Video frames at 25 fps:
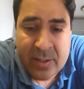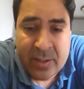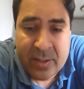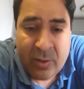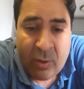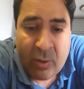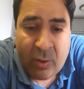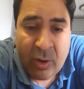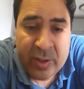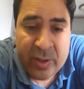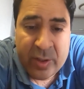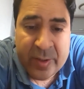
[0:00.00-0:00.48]

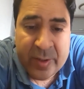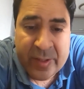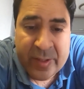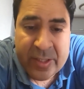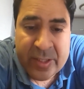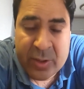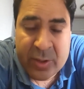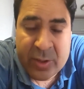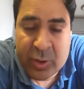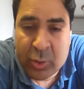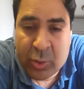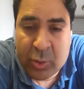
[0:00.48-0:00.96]
all you
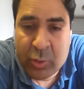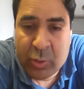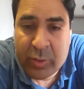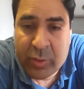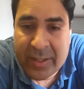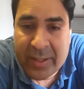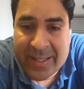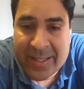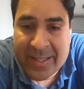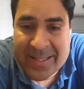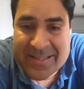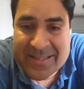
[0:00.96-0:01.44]
need to do
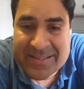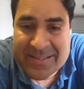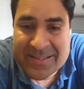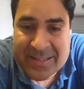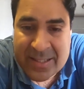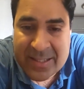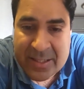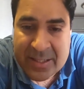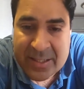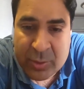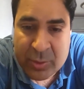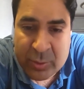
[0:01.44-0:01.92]
is
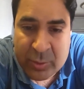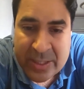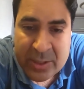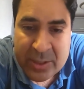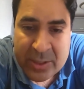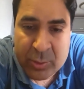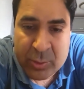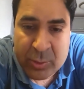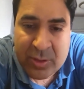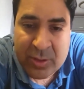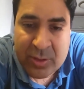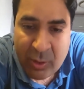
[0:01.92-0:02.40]
you need
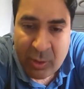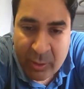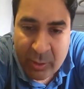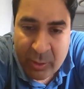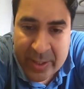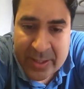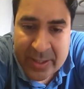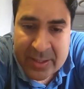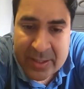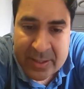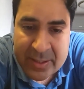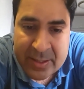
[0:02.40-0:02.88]
to thaw
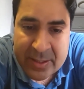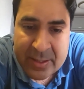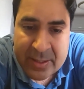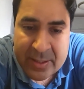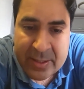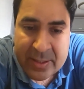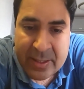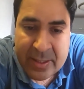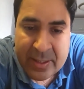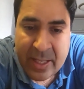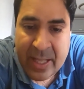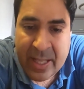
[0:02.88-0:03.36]
it,
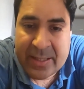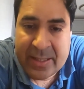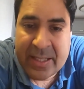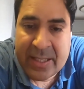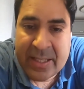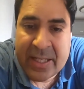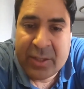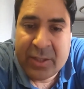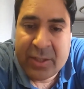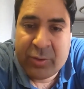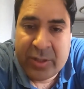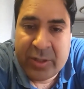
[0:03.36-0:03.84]
and
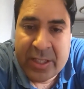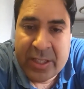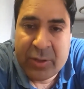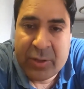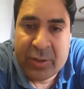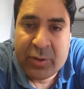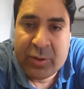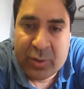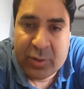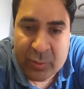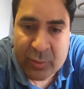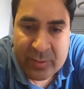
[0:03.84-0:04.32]
then you need
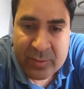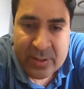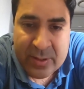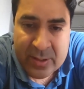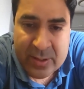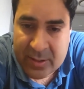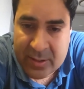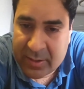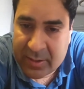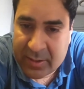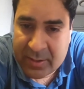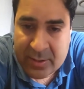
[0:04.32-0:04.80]
to use
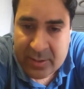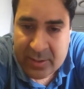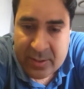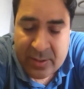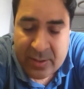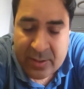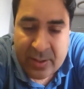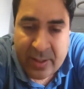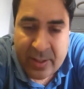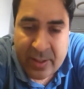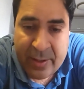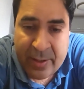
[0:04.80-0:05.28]
it.
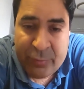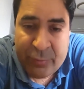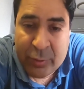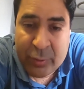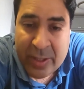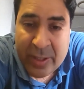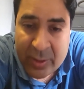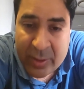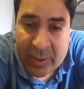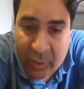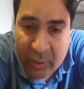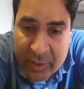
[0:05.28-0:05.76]
If you
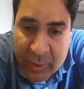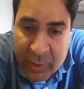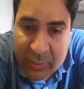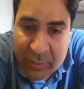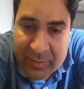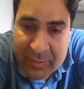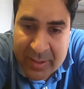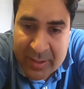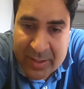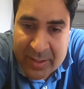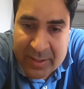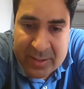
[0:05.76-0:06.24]
cannot use
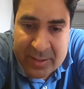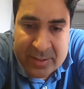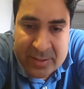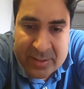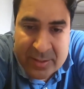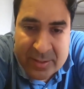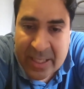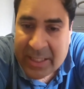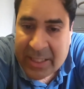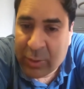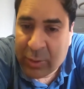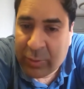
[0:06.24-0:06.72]
it,
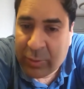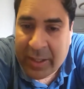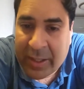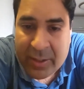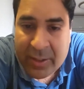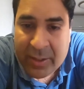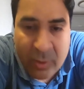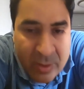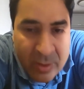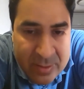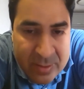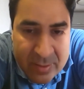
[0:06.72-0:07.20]
then you
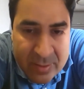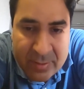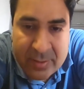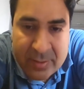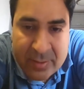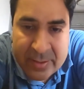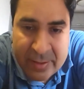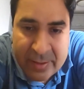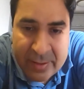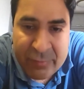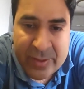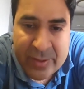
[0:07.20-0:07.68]
cannot
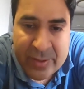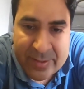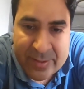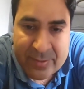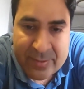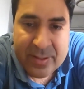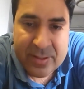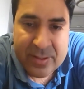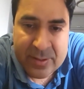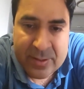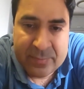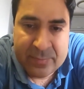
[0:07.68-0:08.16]
refreeze
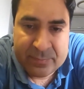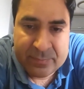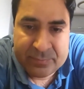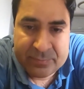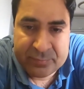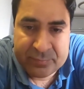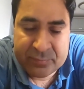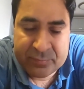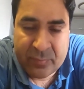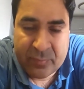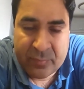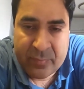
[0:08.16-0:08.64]
it.
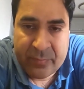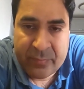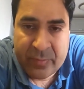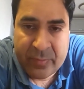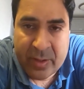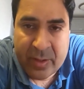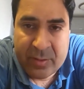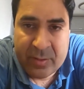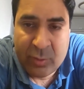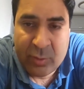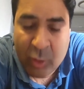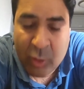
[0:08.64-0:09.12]

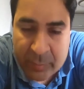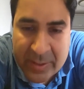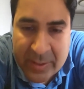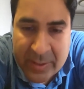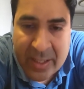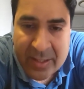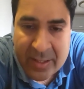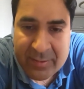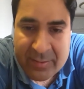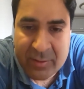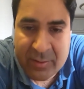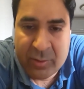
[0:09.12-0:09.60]
So hope that
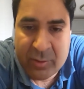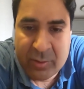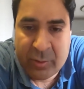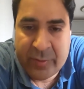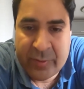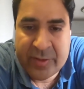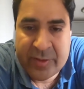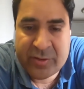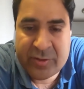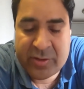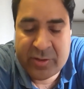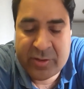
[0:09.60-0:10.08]
answers your
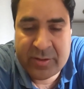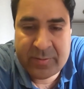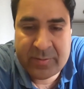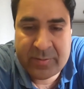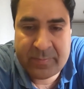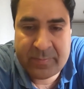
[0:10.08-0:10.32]
question.